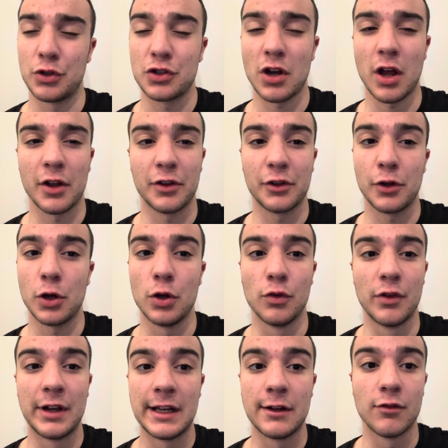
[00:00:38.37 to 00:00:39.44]
just two
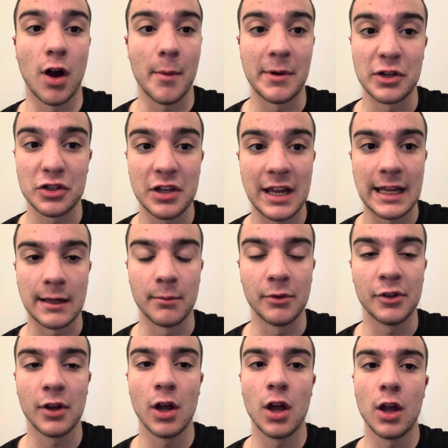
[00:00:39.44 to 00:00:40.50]
really rubbish teams